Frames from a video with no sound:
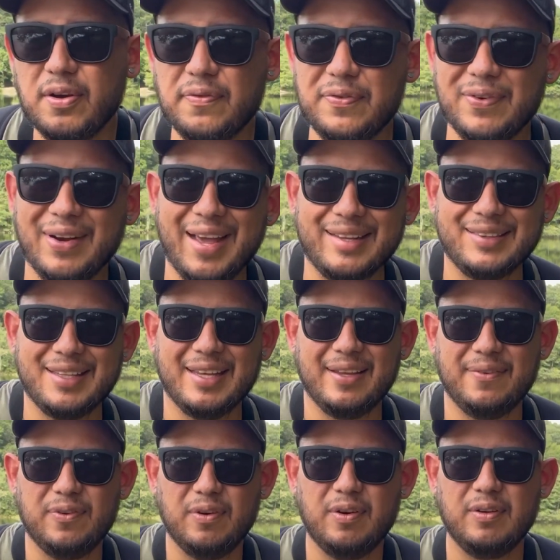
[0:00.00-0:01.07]
If you liked it,
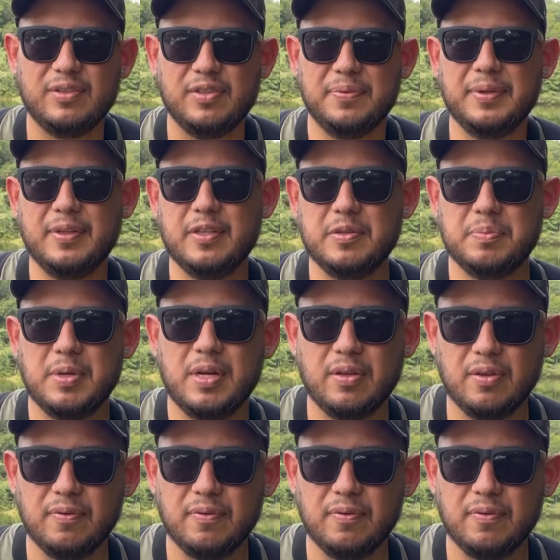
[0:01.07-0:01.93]
if you learned something in this video,